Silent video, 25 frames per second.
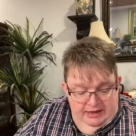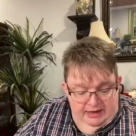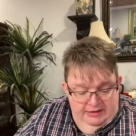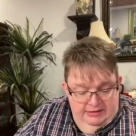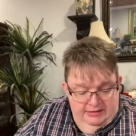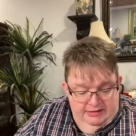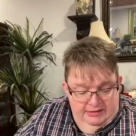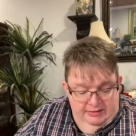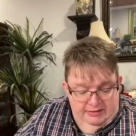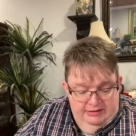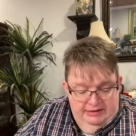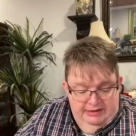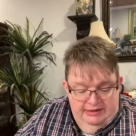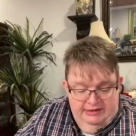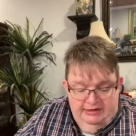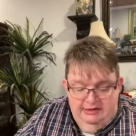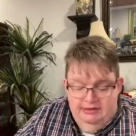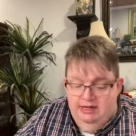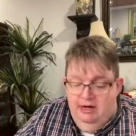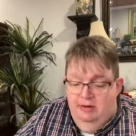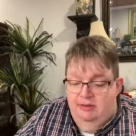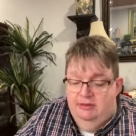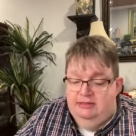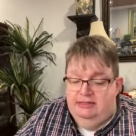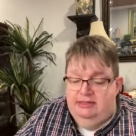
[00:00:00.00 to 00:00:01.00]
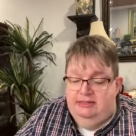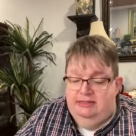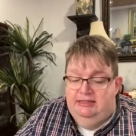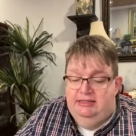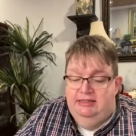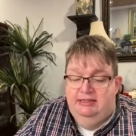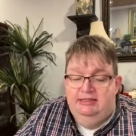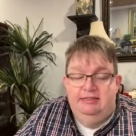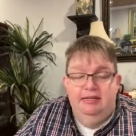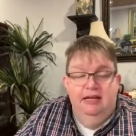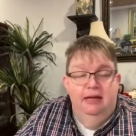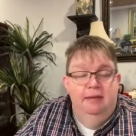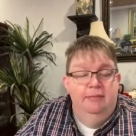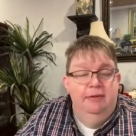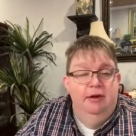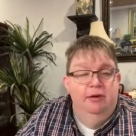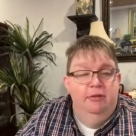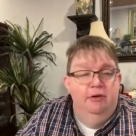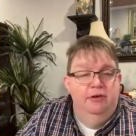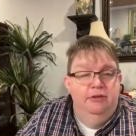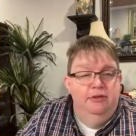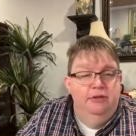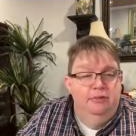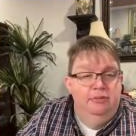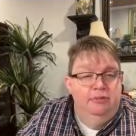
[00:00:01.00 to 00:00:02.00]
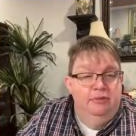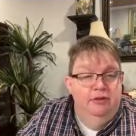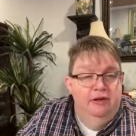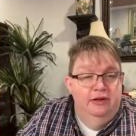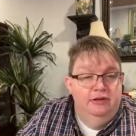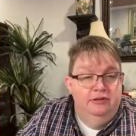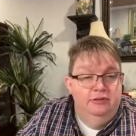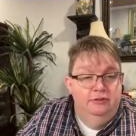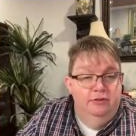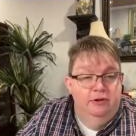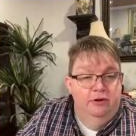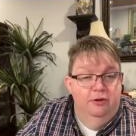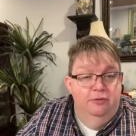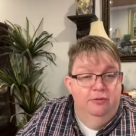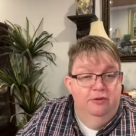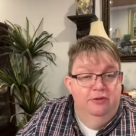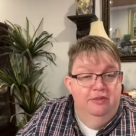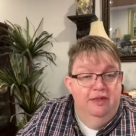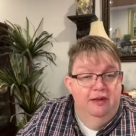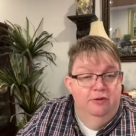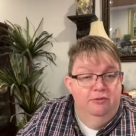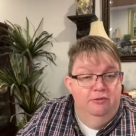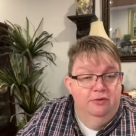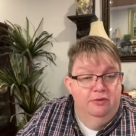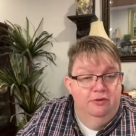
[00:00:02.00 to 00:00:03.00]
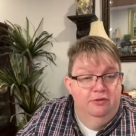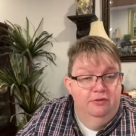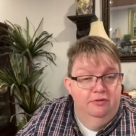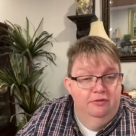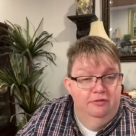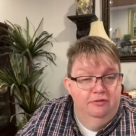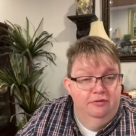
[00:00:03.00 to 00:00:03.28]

So it doesn't go into detail about what the plagues were, but they were